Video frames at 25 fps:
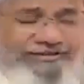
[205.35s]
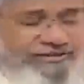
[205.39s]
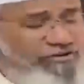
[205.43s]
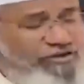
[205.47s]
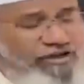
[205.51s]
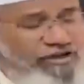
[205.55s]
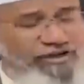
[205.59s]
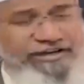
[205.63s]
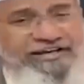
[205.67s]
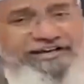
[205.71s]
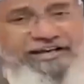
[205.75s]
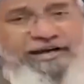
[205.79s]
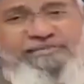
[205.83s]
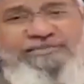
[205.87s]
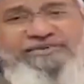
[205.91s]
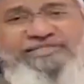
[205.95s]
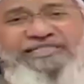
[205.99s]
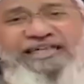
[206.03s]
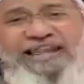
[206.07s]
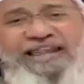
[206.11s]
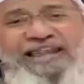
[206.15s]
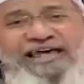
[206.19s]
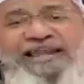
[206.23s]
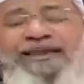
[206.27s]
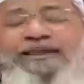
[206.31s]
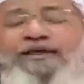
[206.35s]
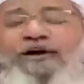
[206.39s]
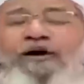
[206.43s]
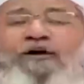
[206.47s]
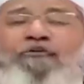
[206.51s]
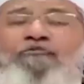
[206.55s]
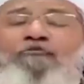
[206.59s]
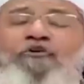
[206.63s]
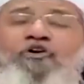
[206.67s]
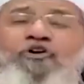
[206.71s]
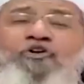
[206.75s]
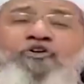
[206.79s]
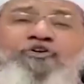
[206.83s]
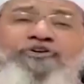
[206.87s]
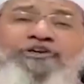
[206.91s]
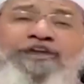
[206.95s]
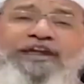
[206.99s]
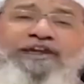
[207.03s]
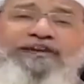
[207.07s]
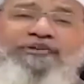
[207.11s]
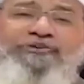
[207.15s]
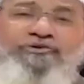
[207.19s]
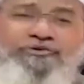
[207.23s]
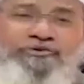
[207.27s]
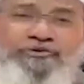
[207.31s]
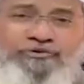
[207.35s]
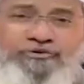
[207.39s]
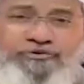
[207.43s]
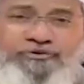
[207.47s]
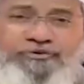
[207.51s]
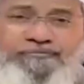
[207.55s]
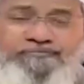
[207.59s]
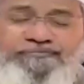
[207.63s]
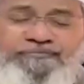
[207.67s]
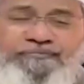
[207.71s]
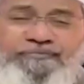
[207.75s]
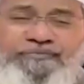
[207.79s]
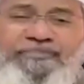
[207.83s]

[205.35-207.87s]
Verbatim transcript: your income is halal, what you can do